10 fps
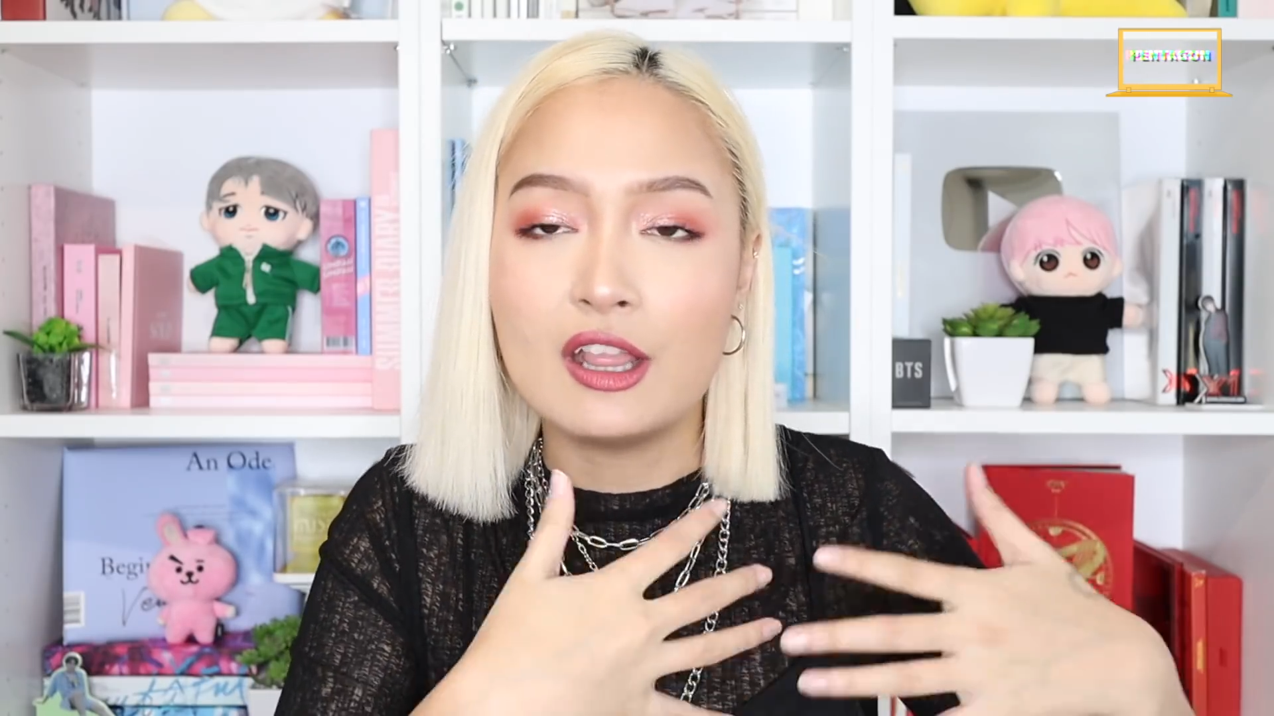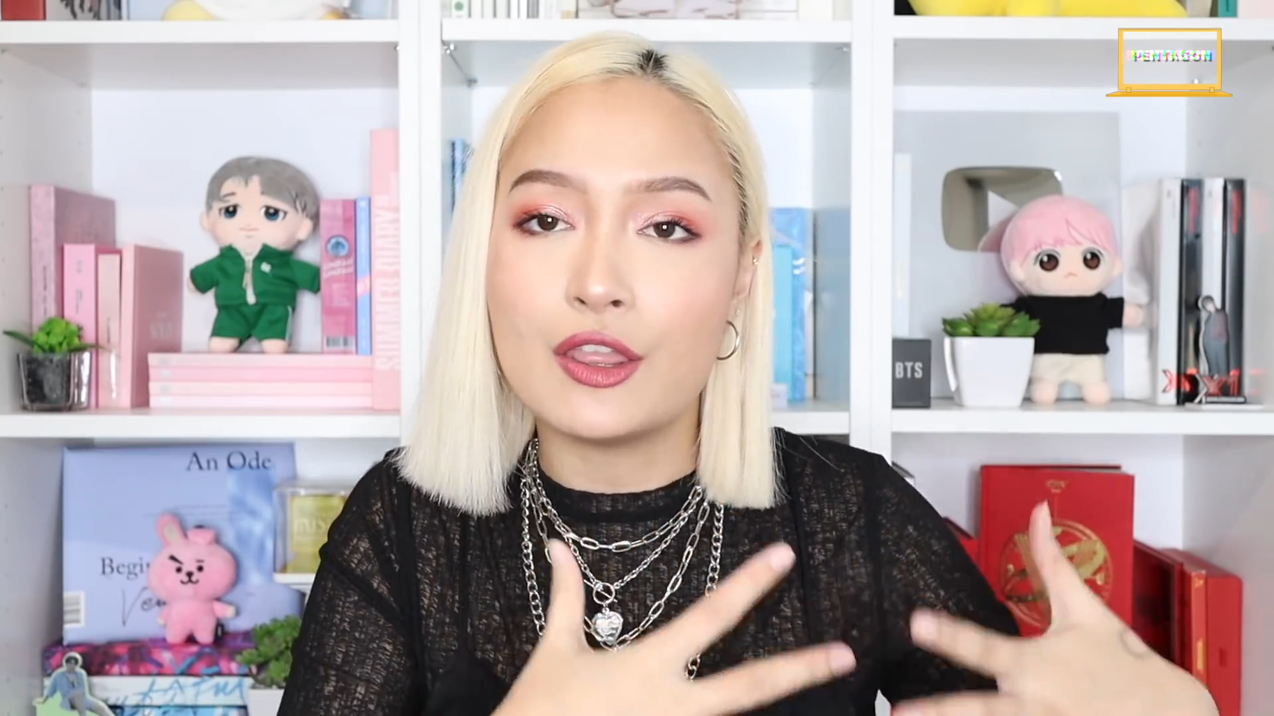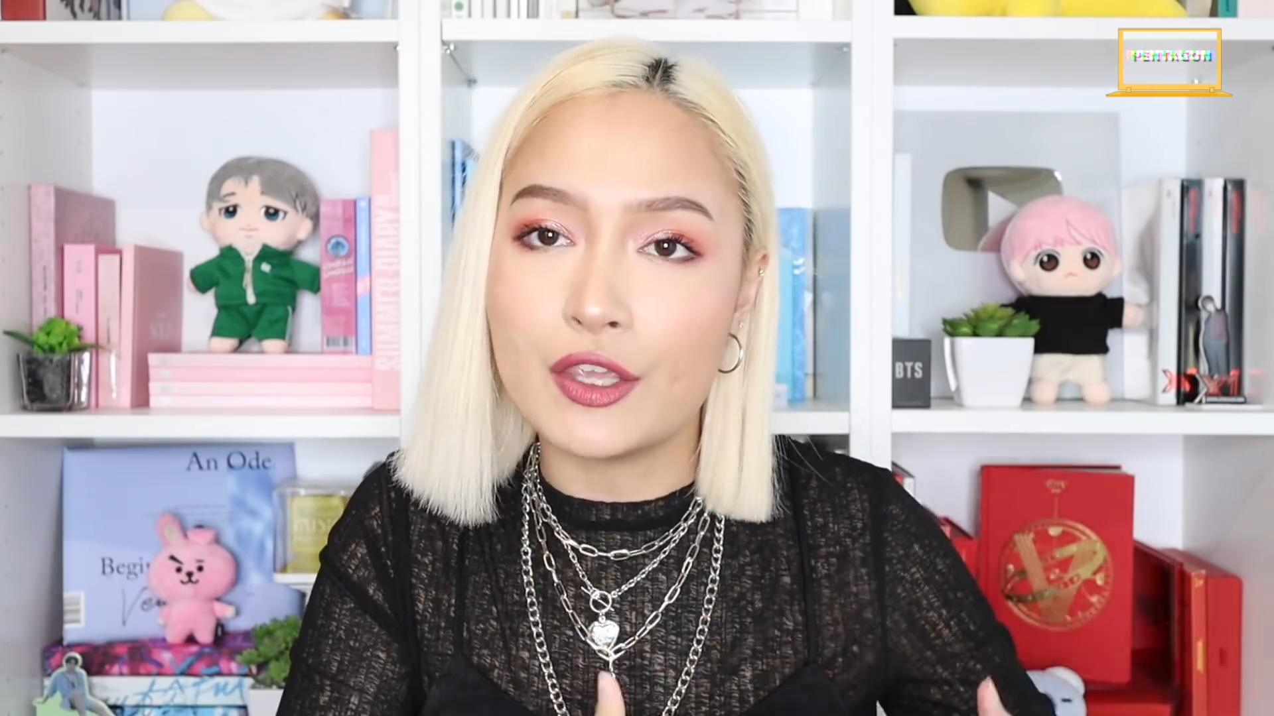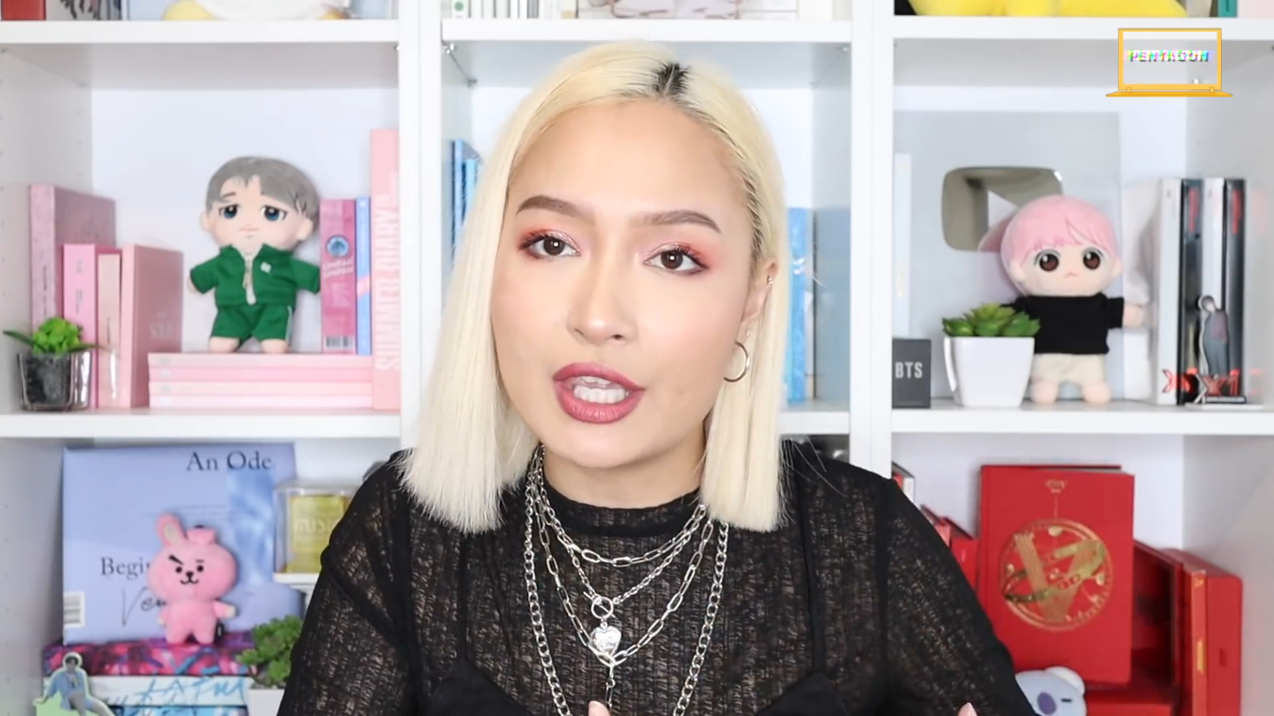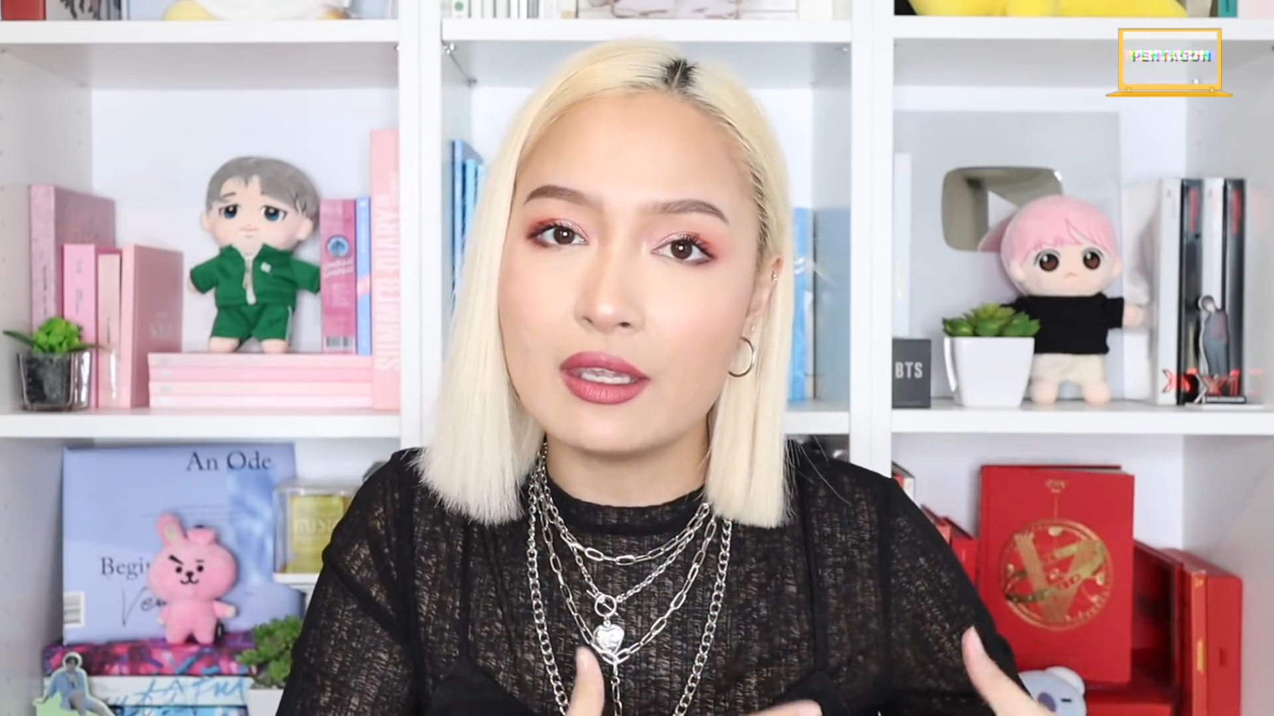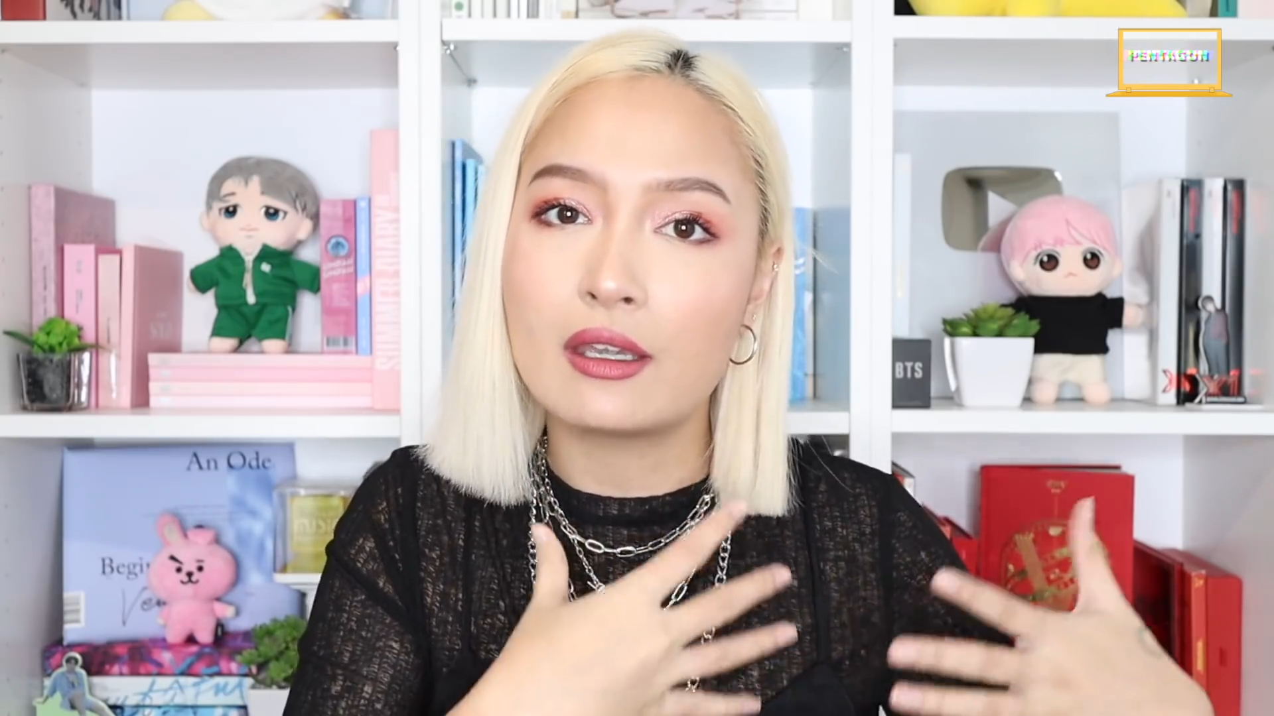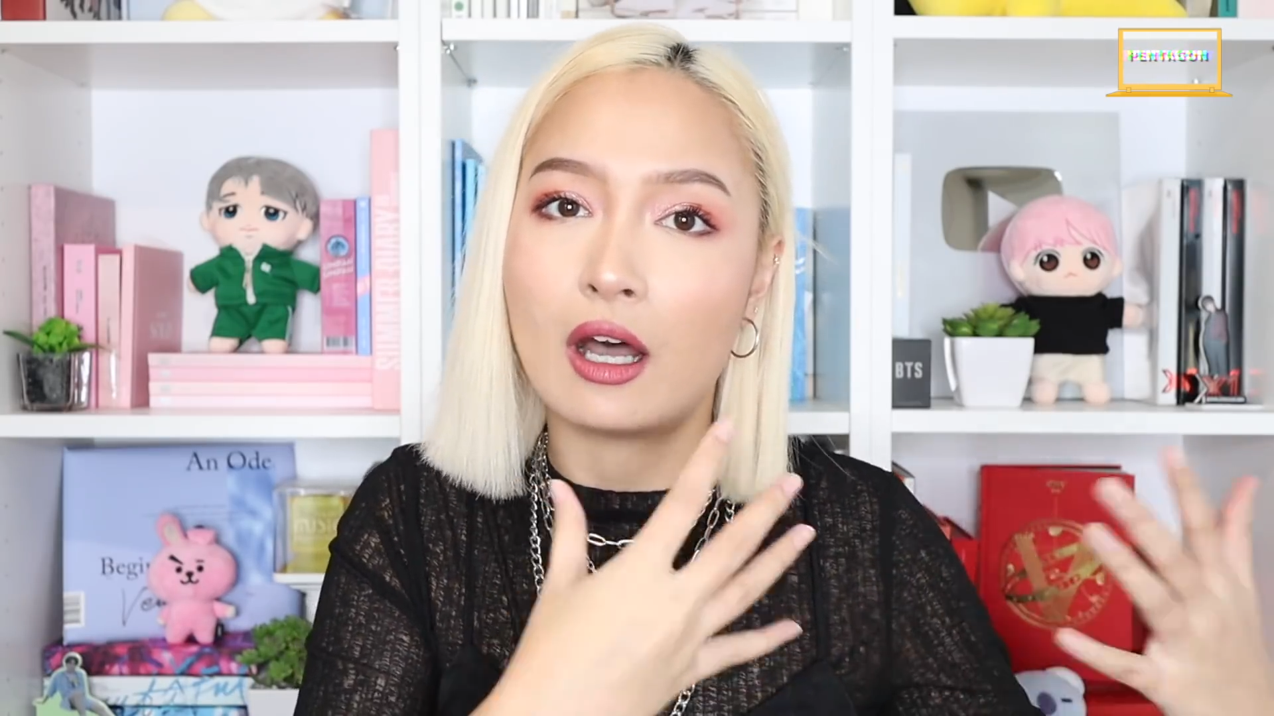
the